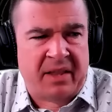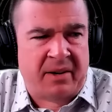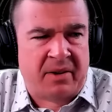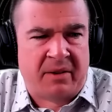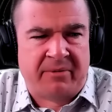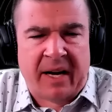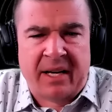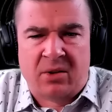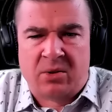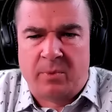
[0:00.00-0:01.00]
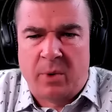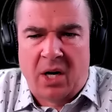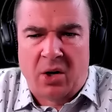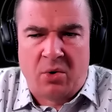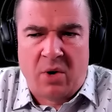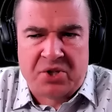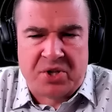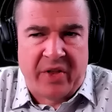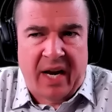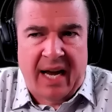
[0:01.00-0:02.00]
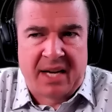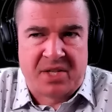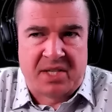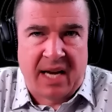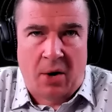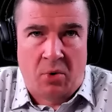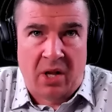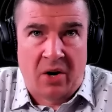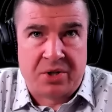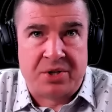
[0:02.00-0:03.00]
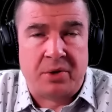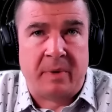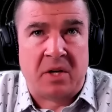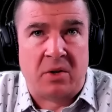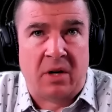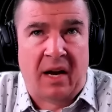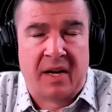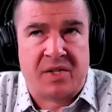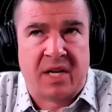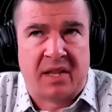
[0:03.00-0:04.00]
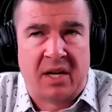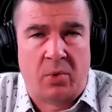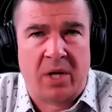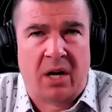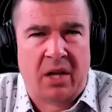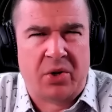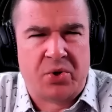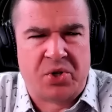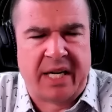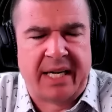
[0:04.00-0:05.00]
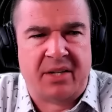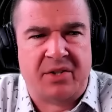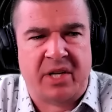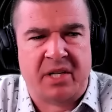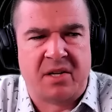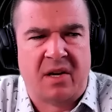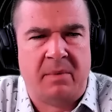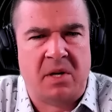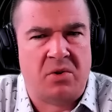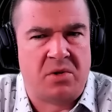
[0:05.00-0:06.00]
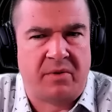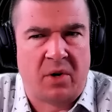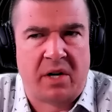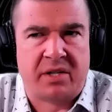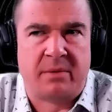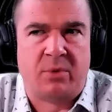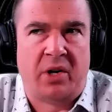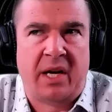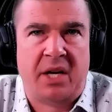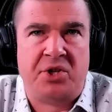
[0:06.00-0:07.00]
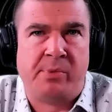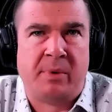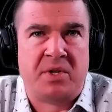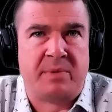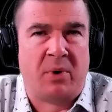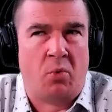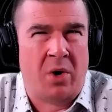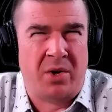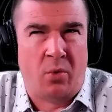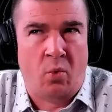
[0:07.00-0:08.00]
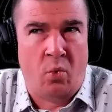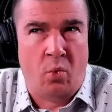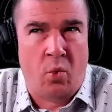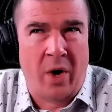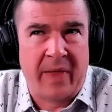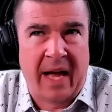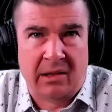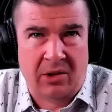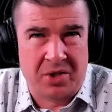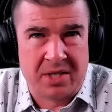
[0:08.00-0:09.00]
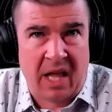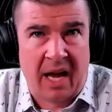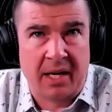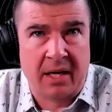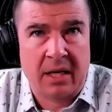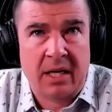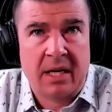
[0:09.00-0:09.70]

the the final uh, question that I asked is how will R two be utilized? I think we all understand that it's going to be used for customer engagements, but what what that looks like